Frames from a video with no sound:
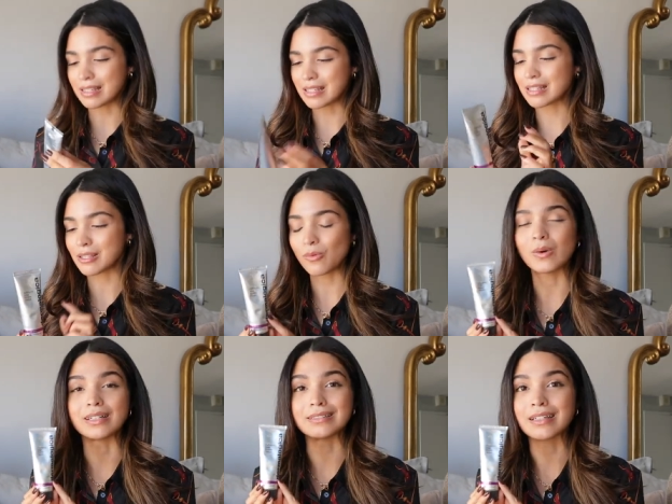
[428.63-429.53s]
this is the
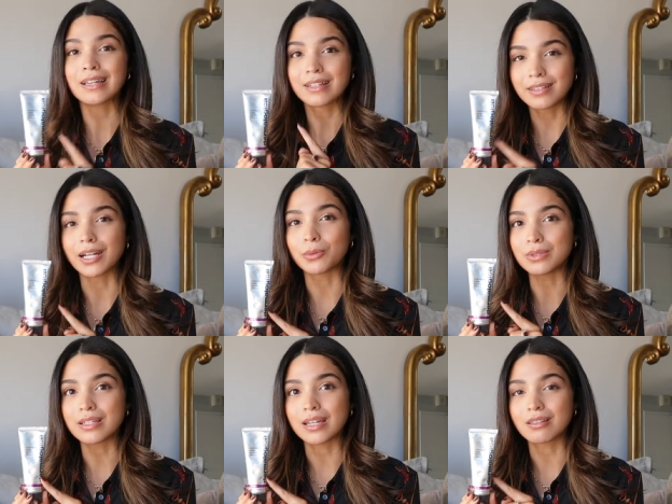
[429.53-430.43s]
one that I will
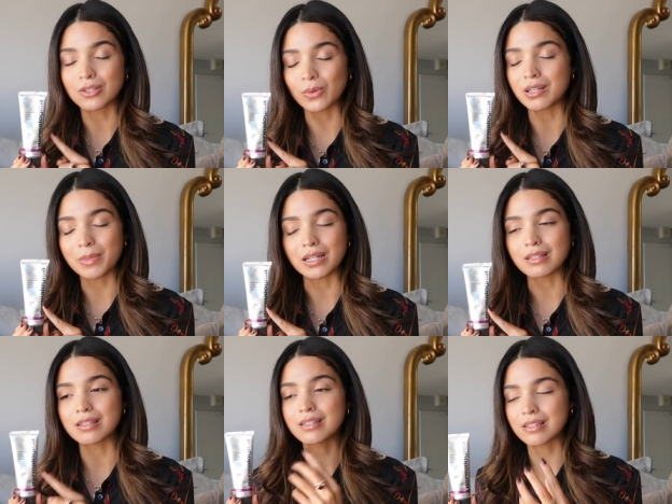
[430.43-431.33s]
take the 20
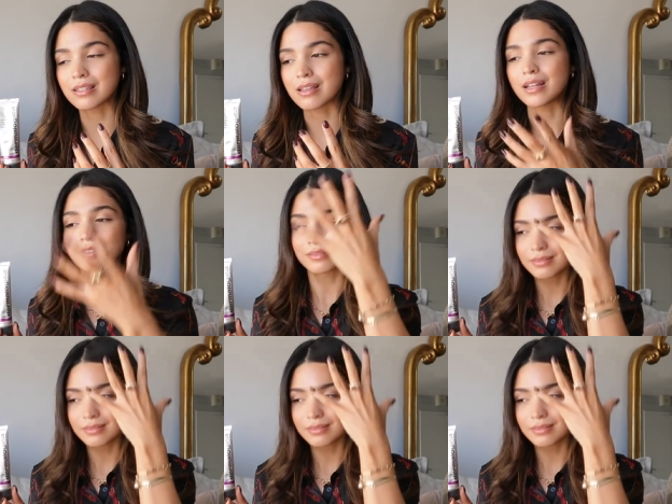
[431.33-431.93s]
minutes to sit